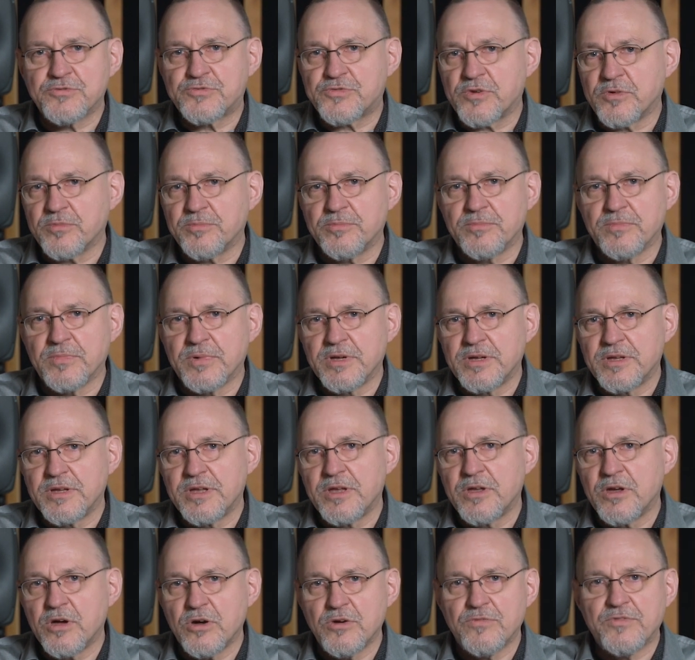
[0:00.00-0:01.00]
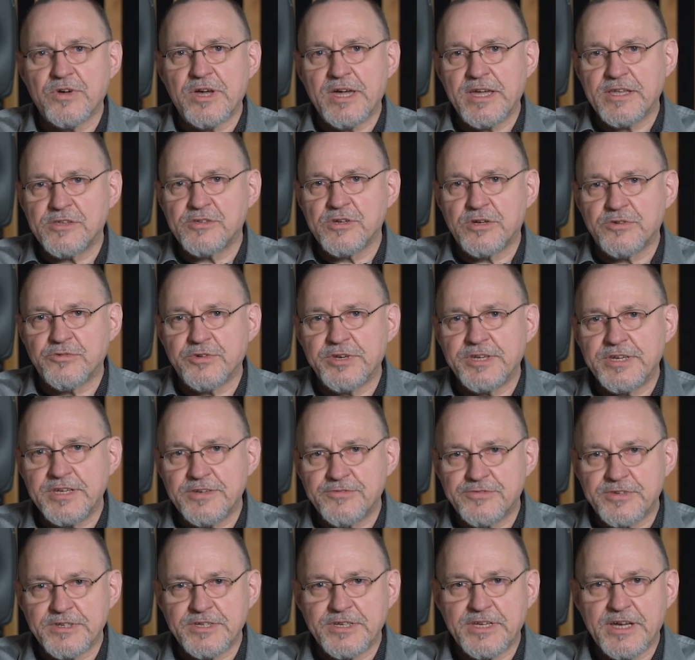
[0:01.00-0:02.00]
from over 800
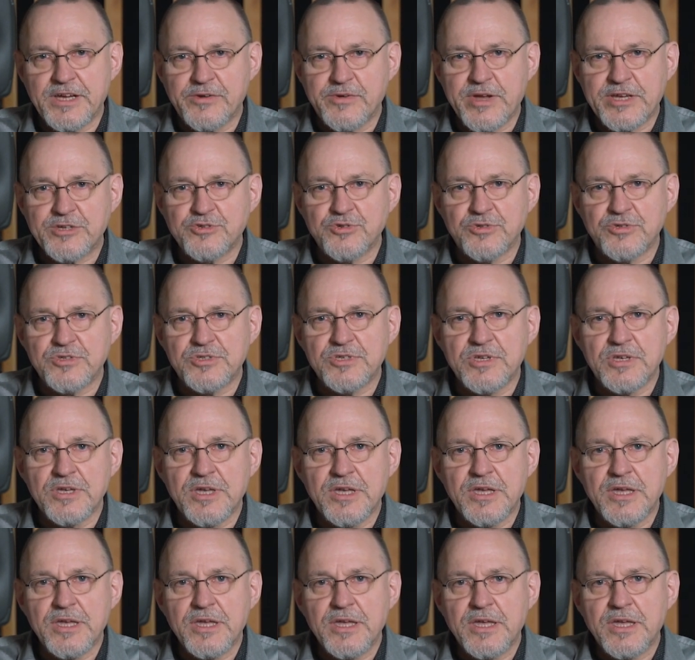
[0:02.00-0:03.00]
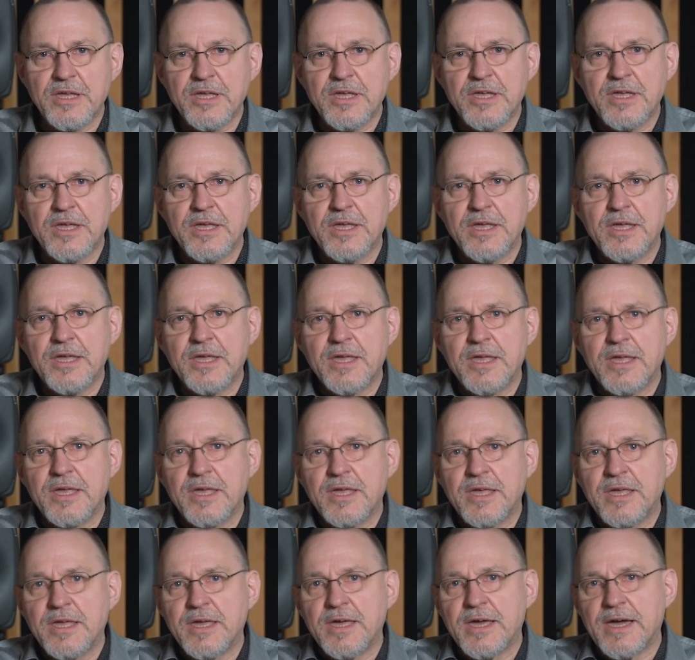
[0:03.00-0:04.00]
different directions.
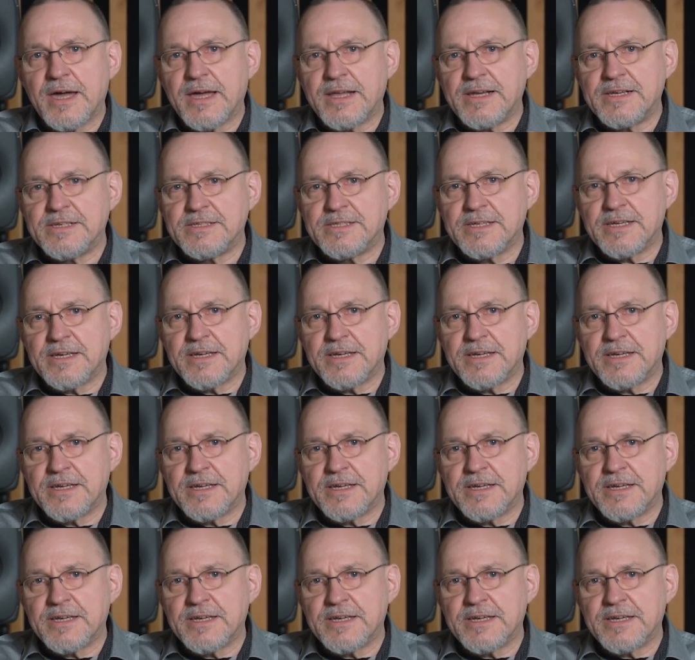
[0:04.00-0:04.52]
And